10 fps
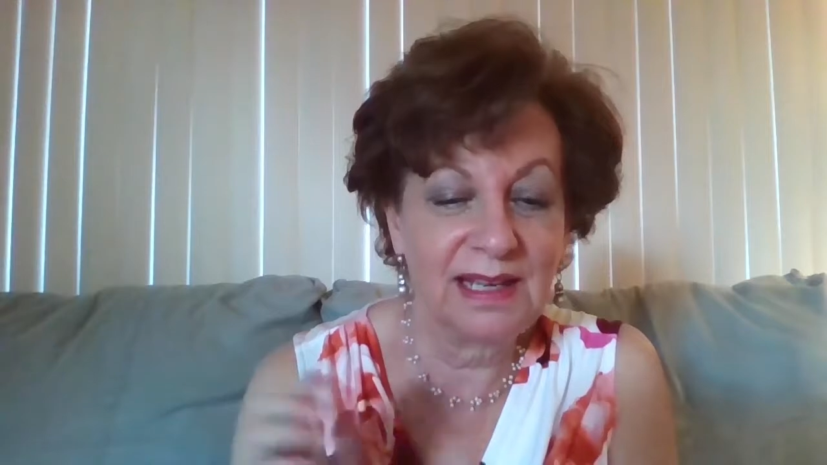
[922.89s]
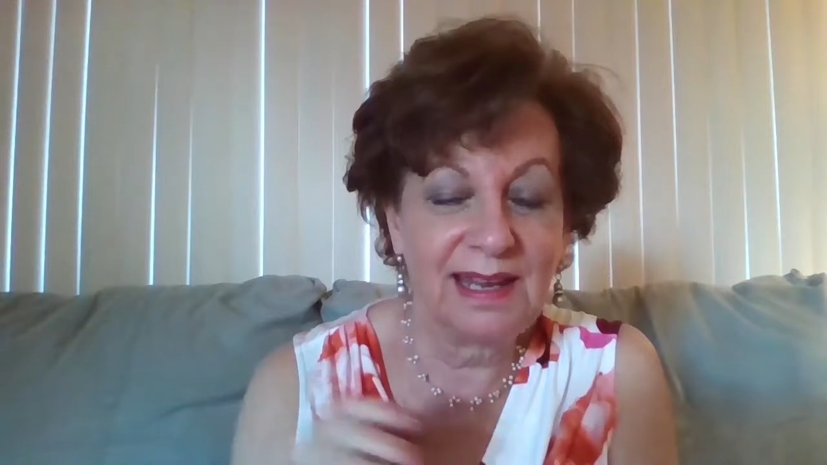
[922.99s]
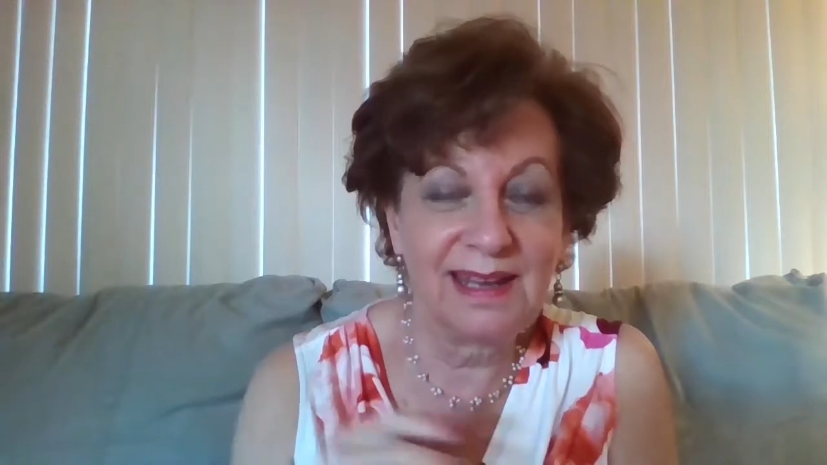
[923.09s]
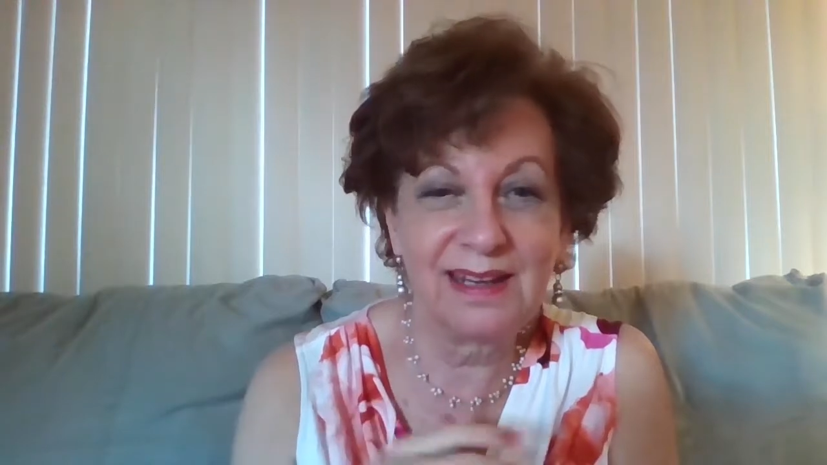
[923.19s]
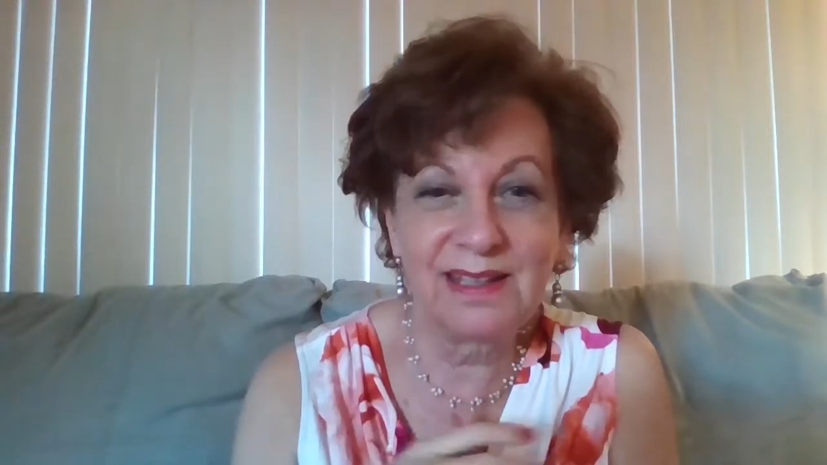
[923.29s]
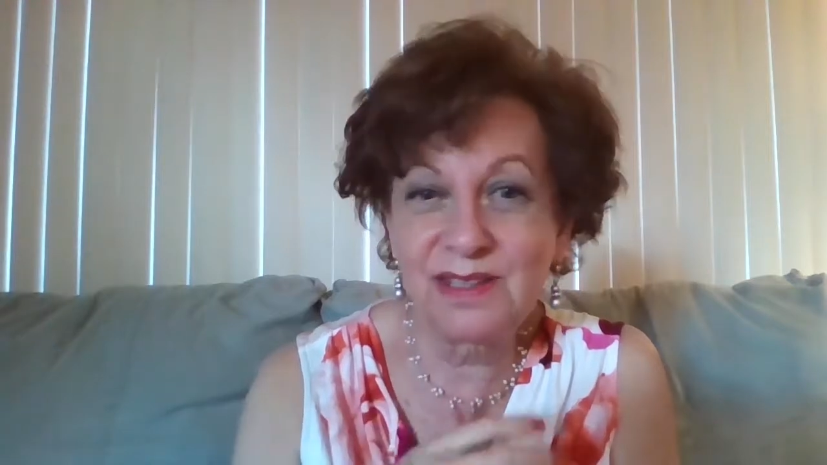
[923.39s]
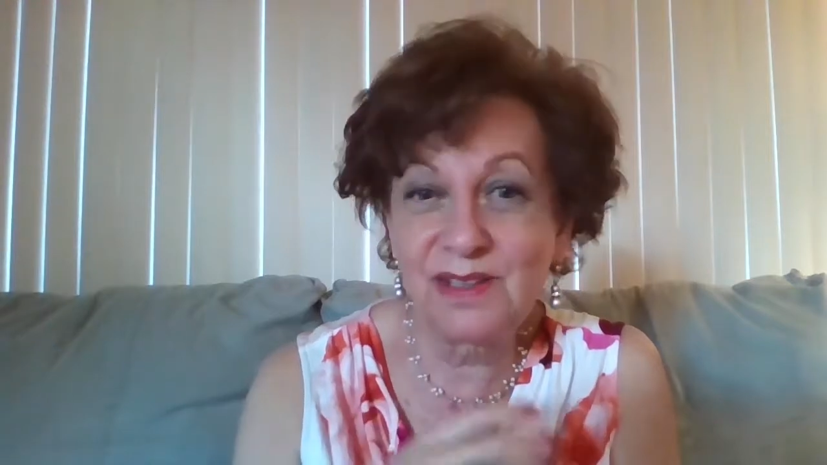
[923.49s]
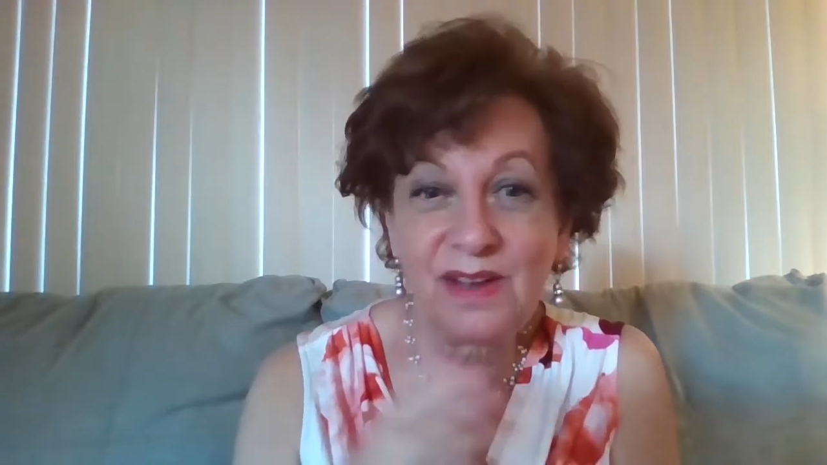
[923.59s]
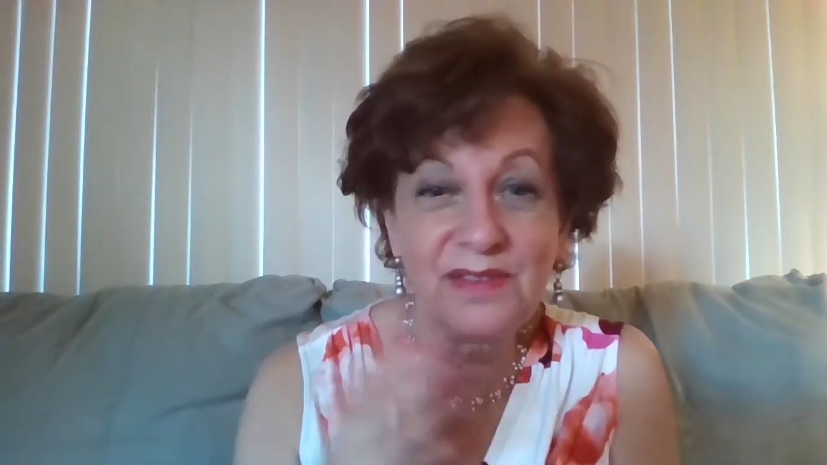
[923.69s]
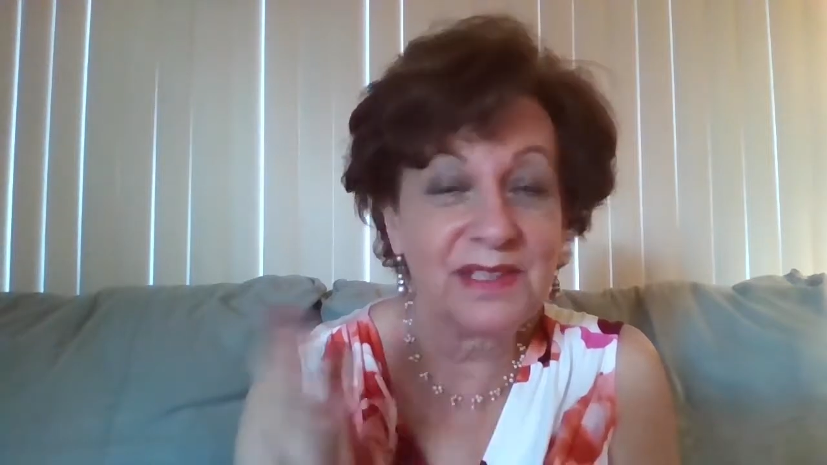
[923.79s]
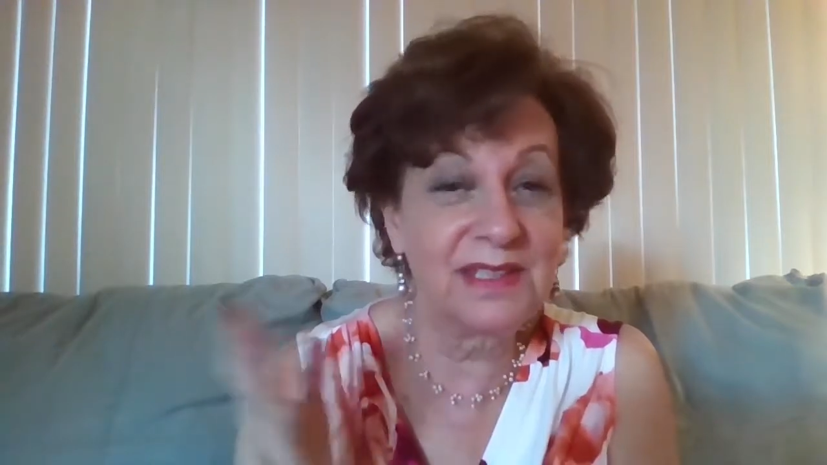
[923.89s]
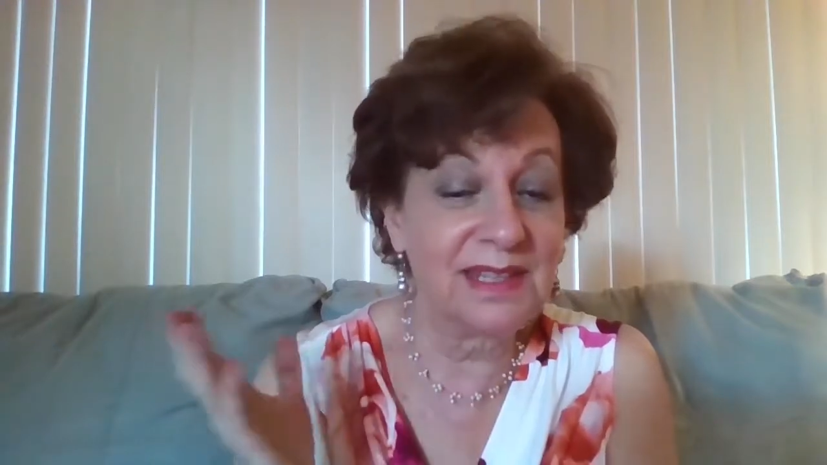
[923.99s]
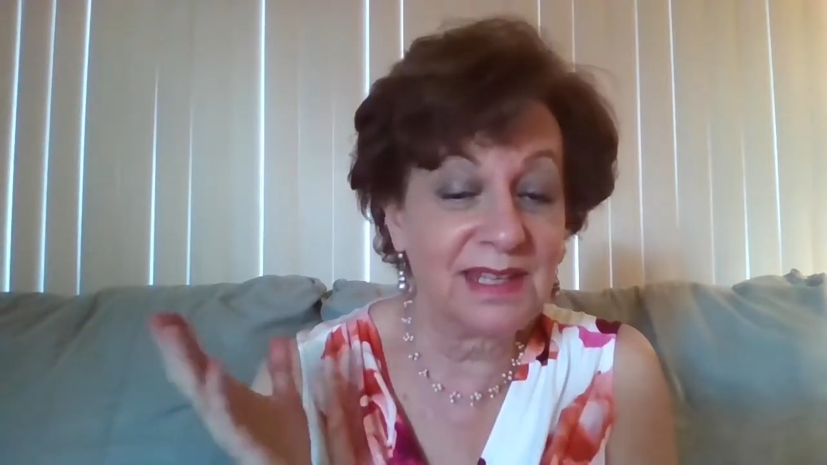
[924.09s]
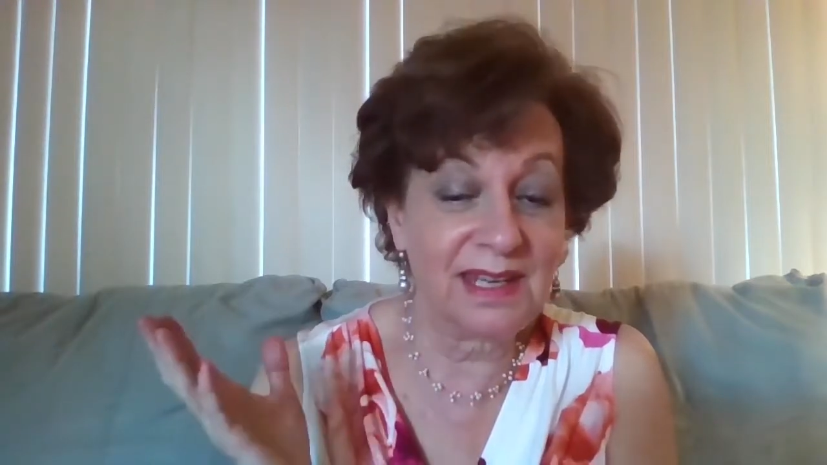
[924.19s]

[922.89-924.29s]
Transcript: and it dissolves into the